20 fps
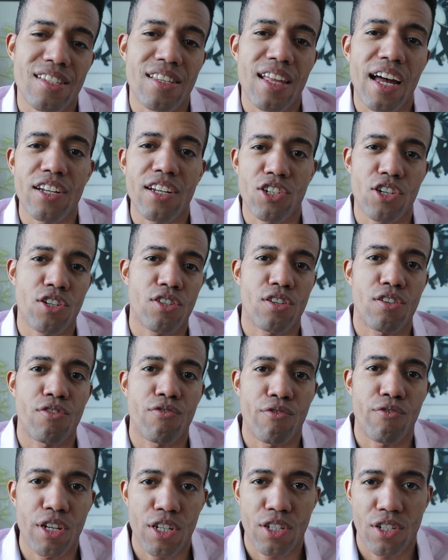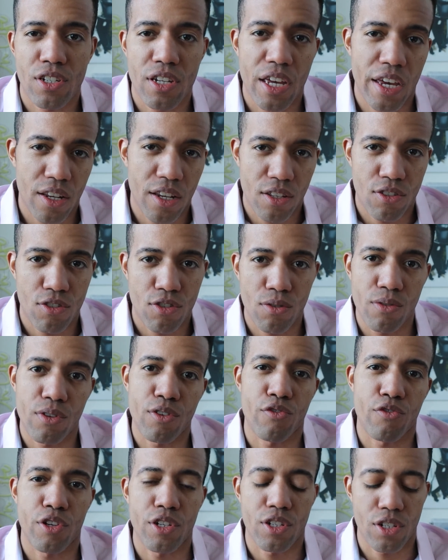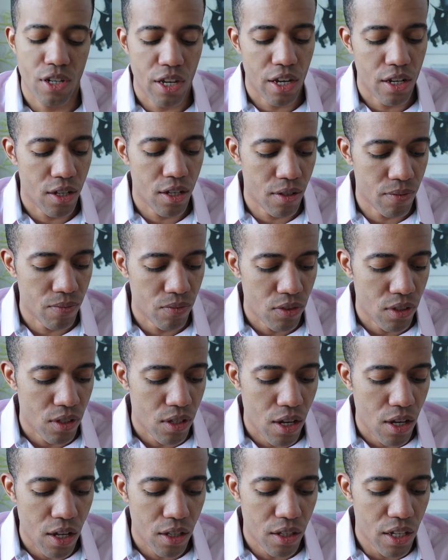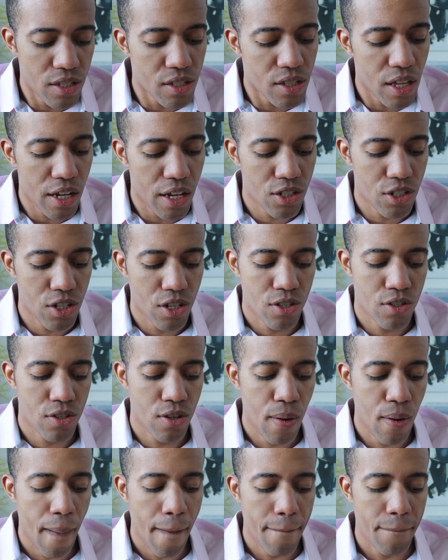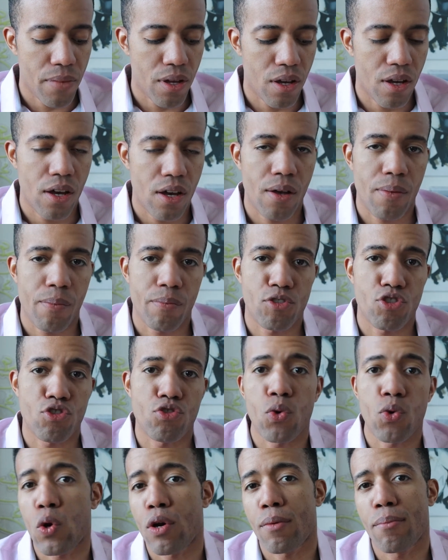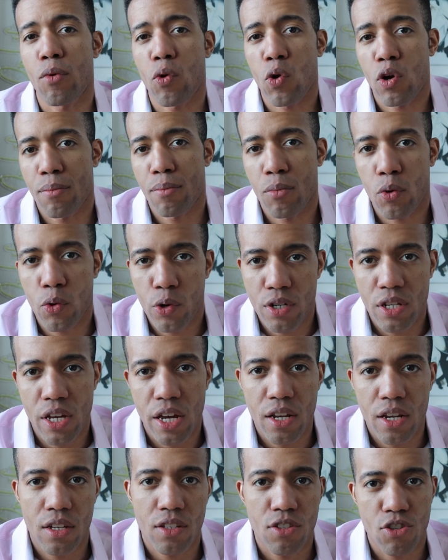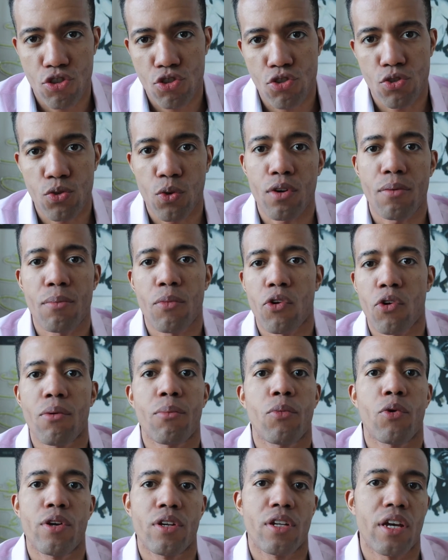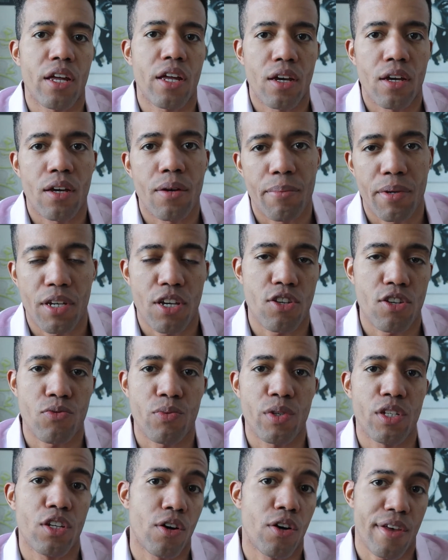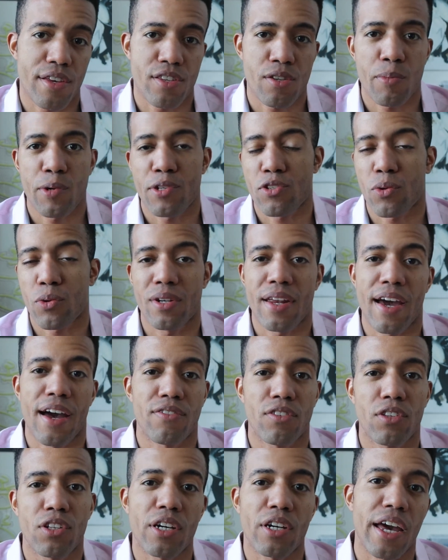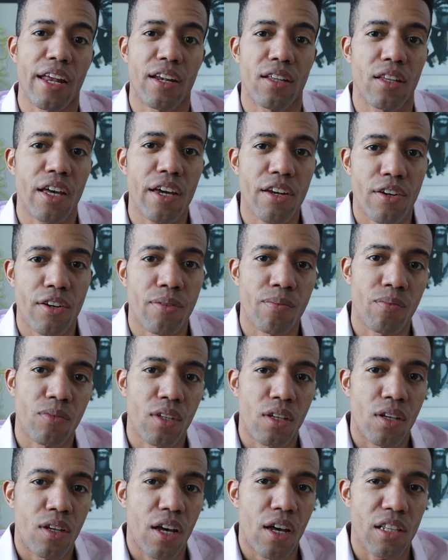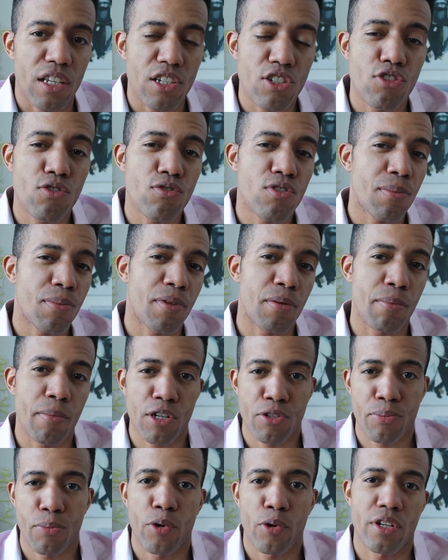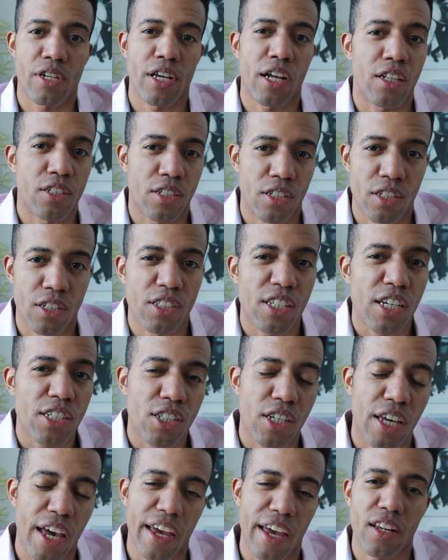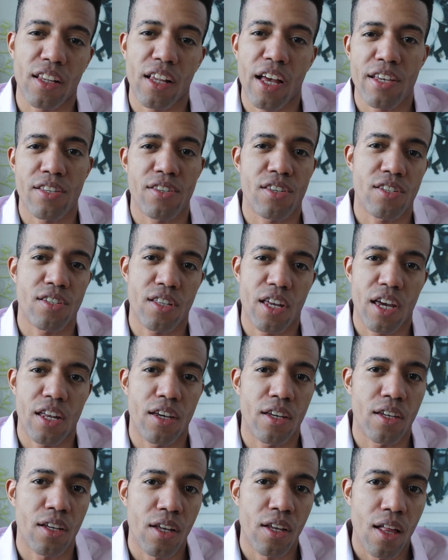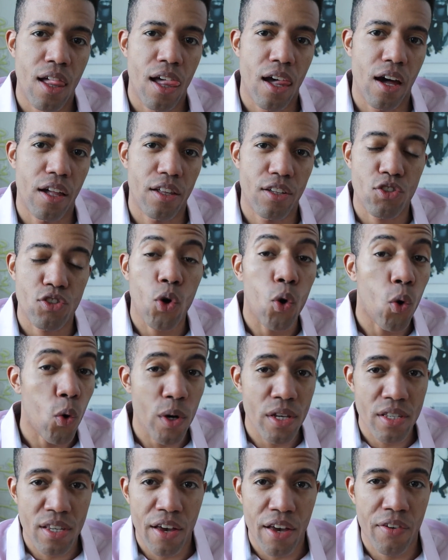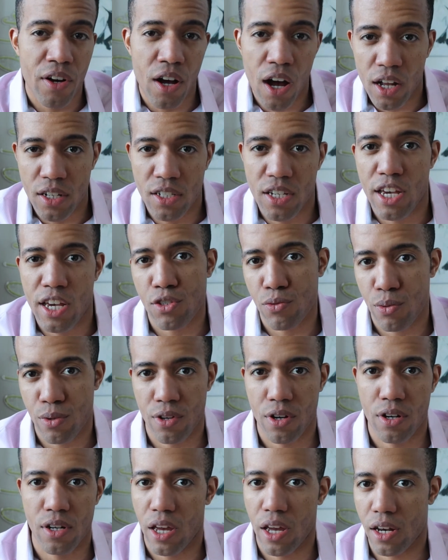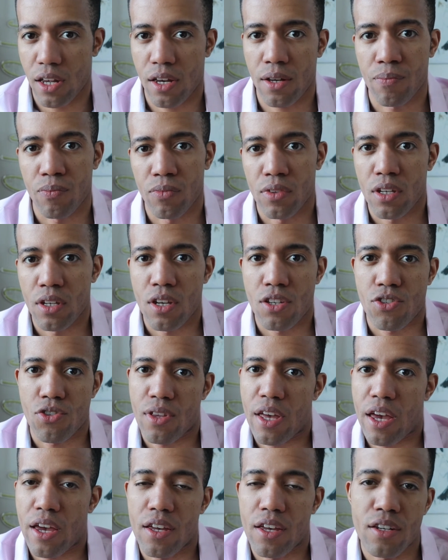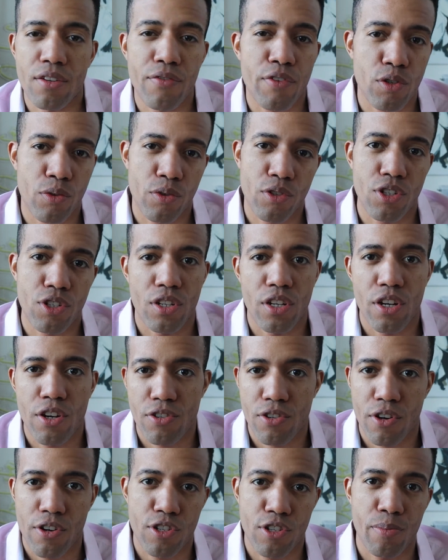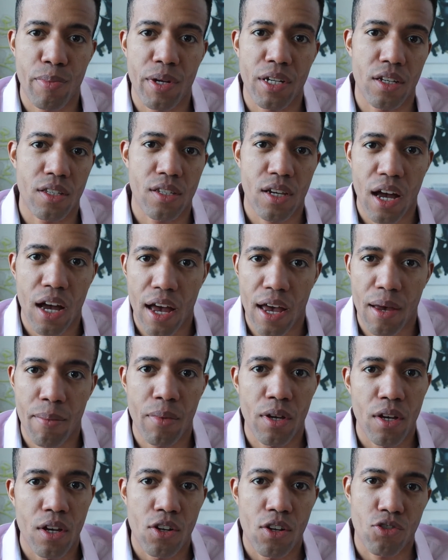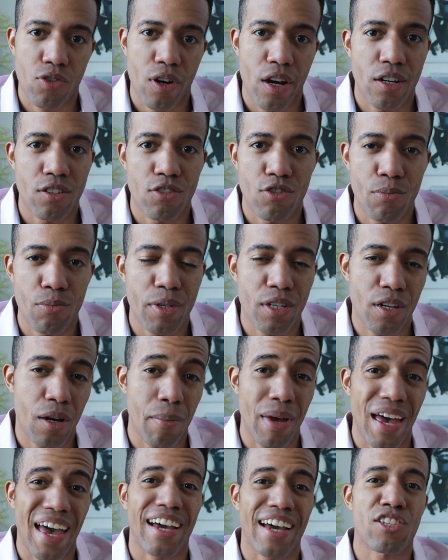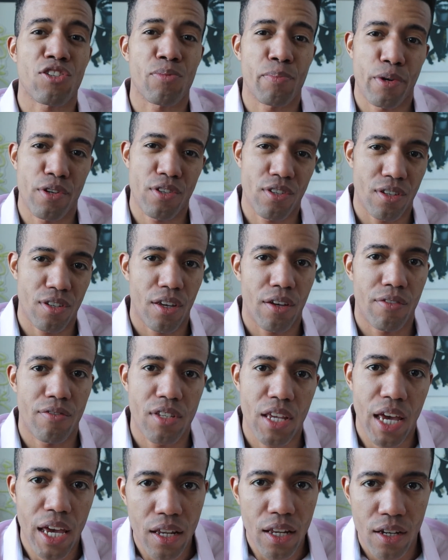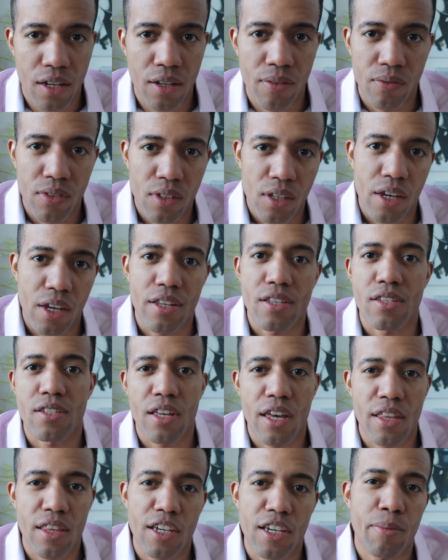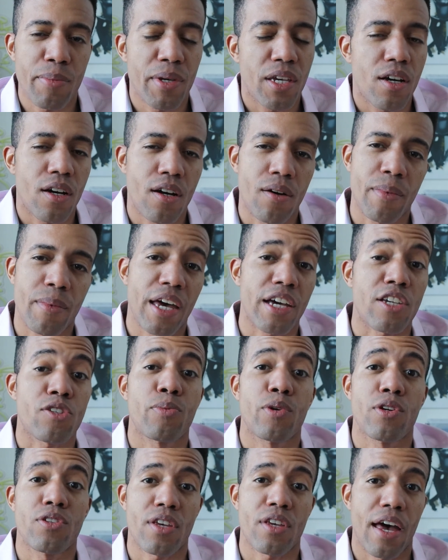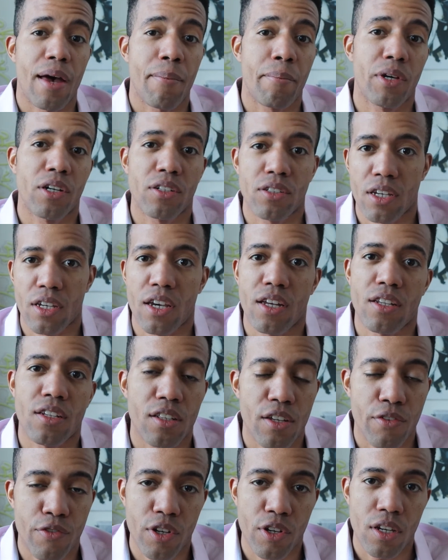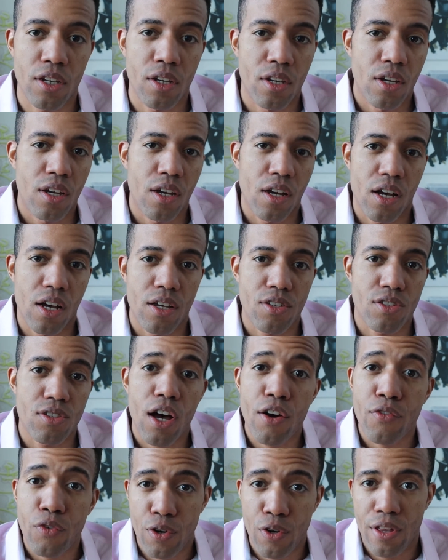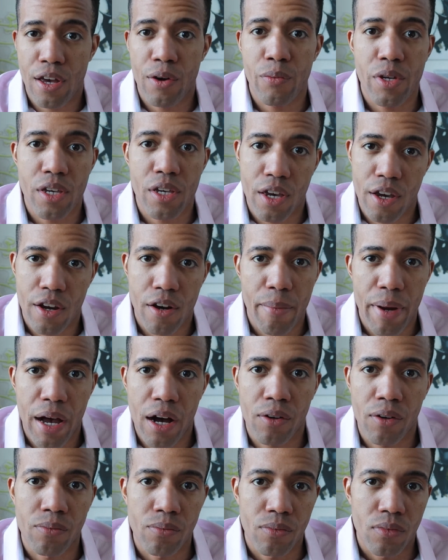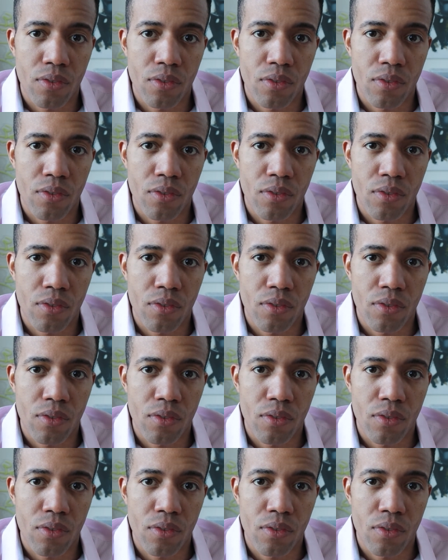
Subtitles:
not just enrich data to enrich data. Let's not just store more and more data to store more and more data because we know that someone's going to have to look at it later. Let's do something much more intelligent. Let's actually analyze this data. Let's always have context with our data so that individual engineers aren't spending time trying to become experts of data, and instead they can become experts at building and delivering software that we care about,